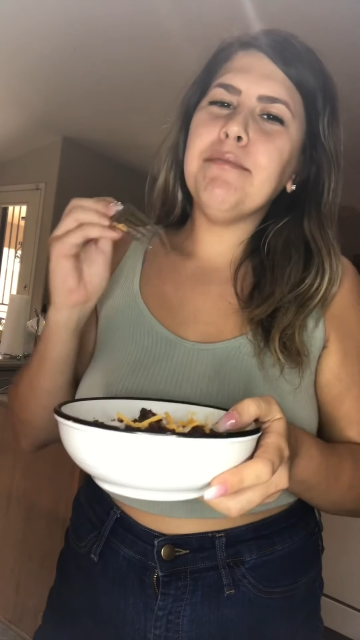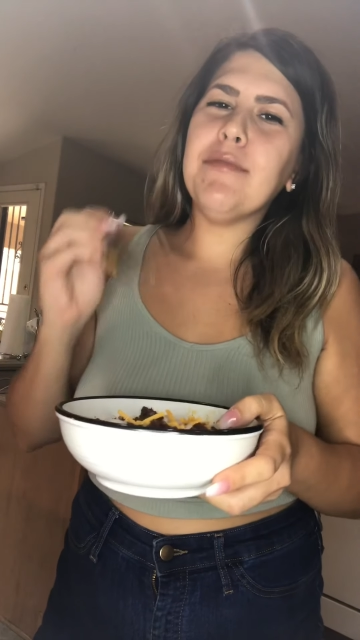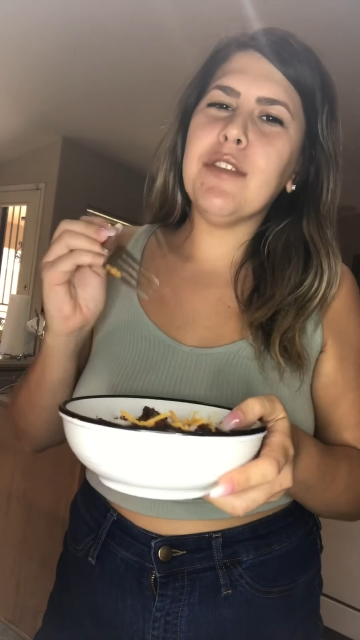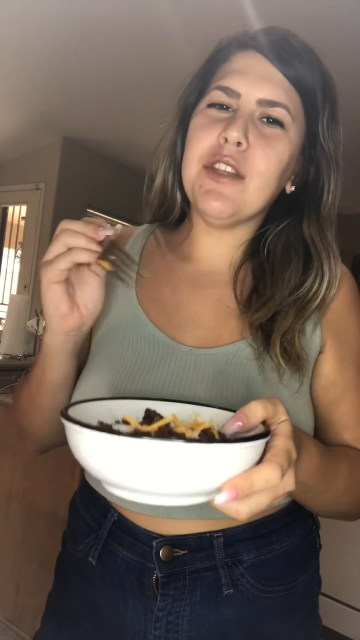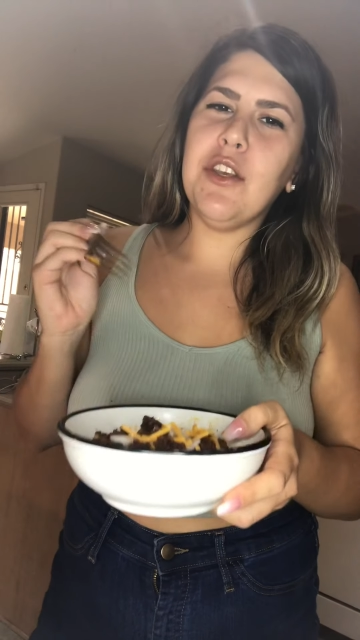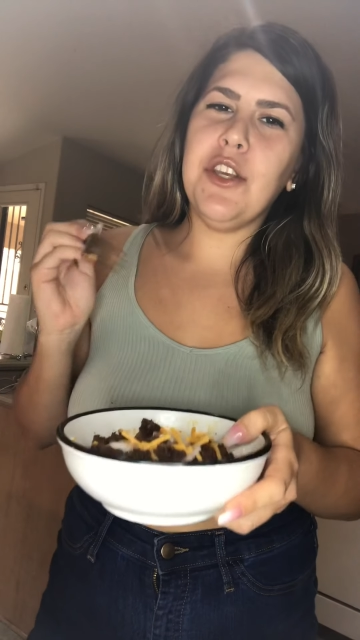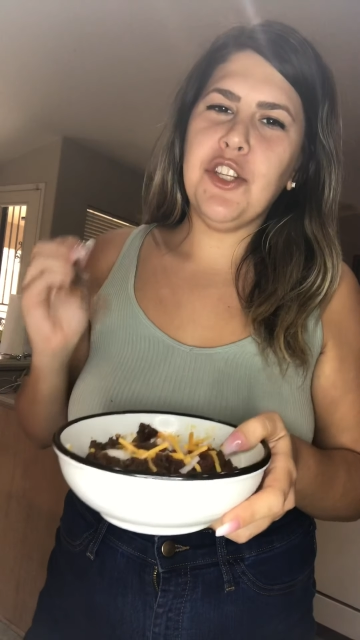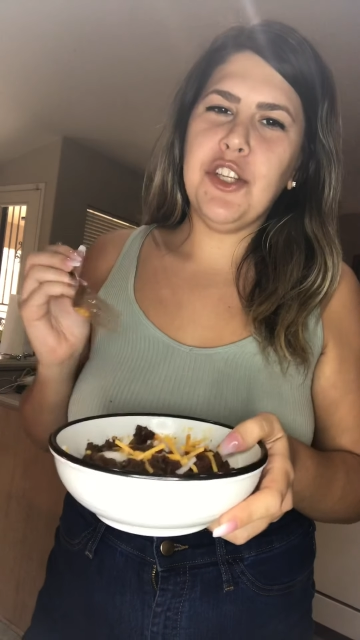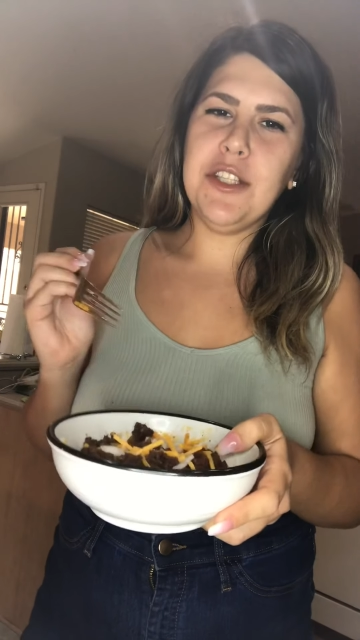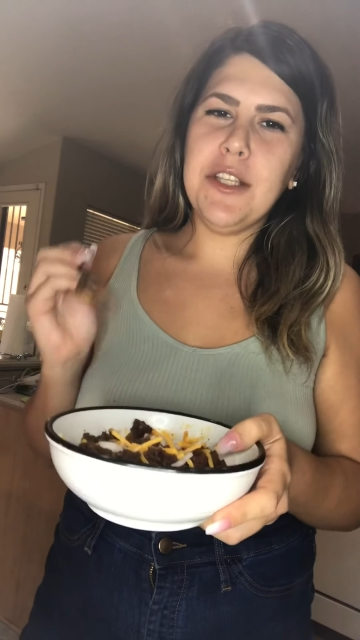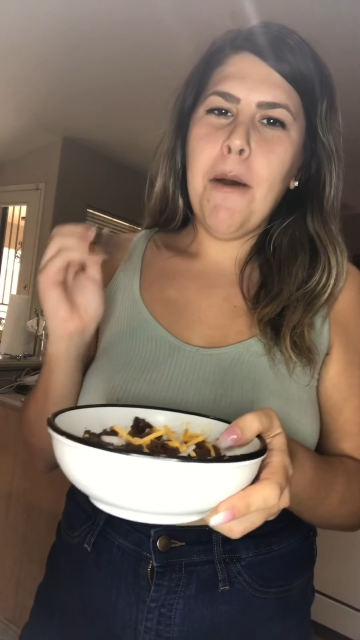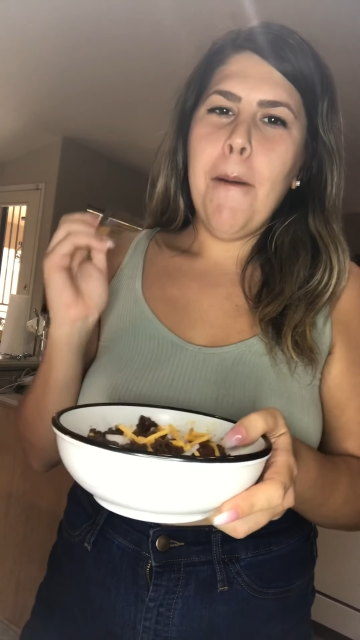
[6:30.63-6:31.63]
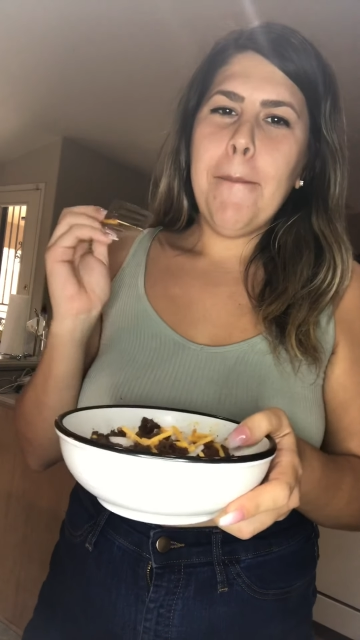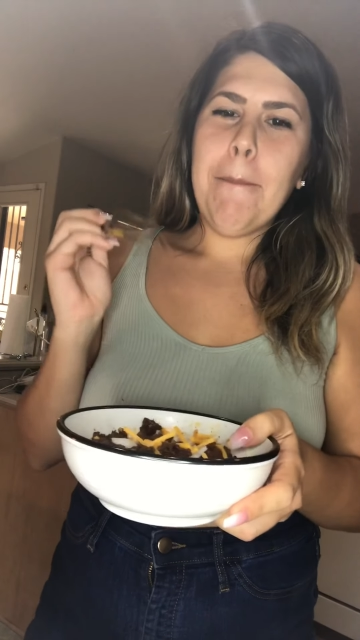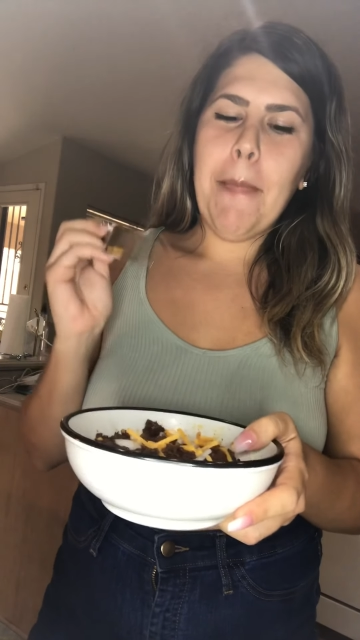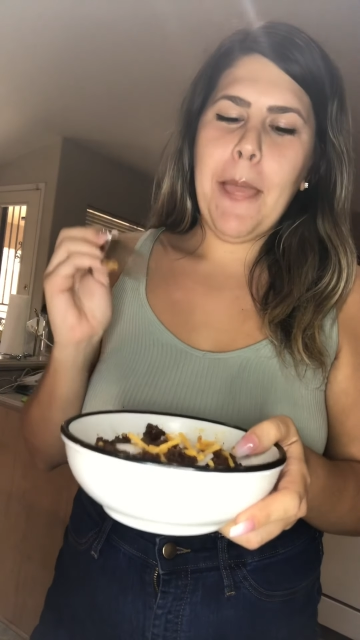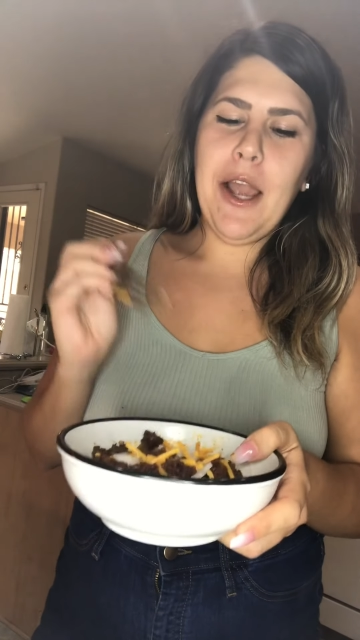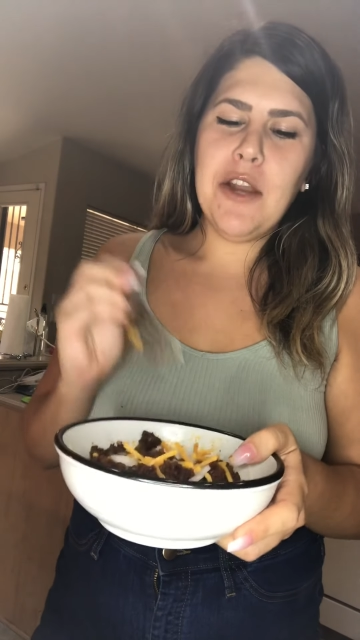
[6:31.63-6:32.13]
Delicious.
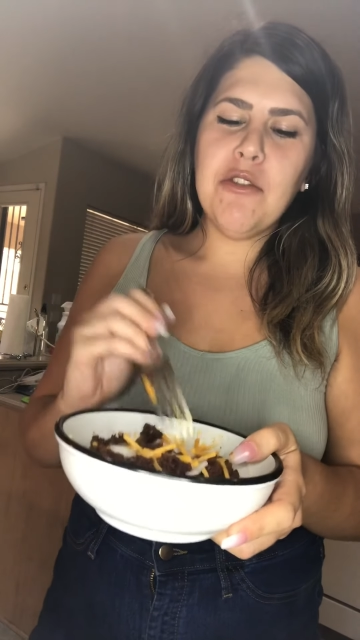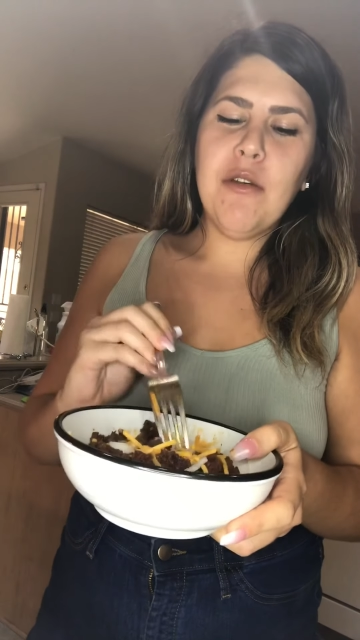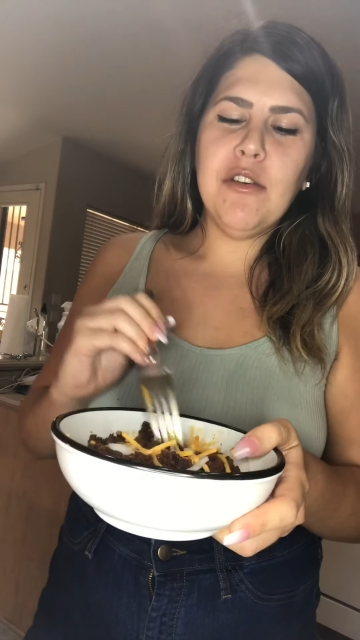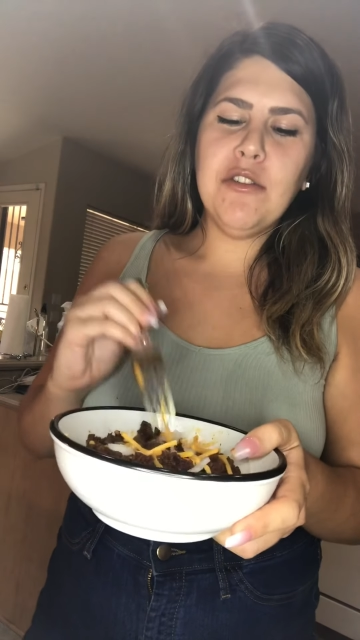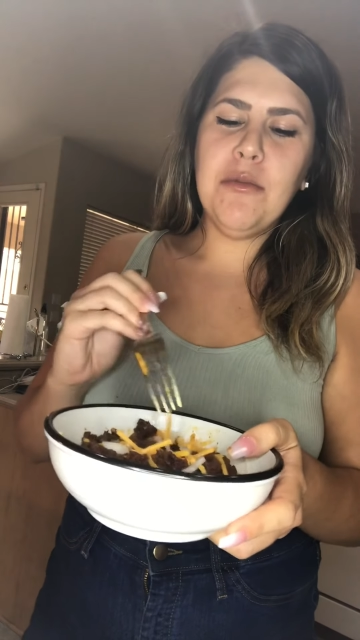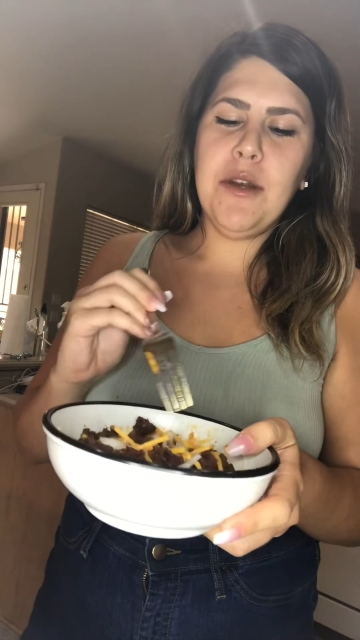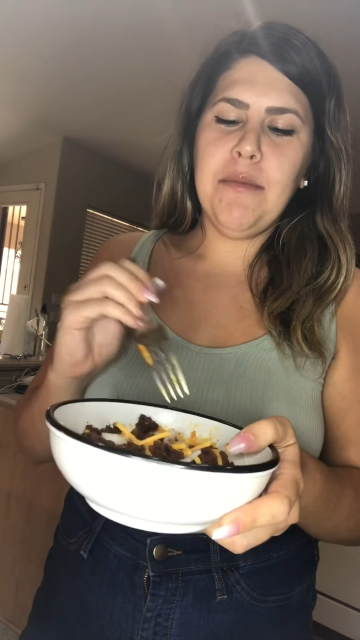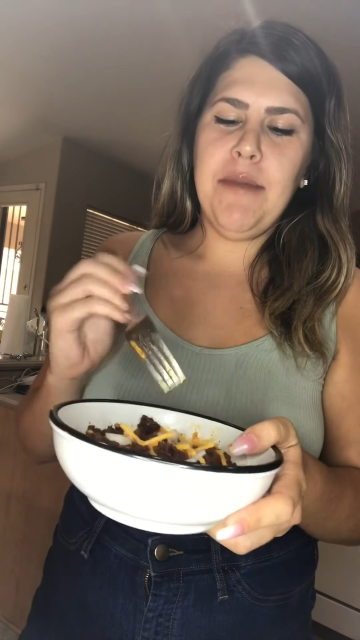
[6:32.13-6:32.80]
I do also want to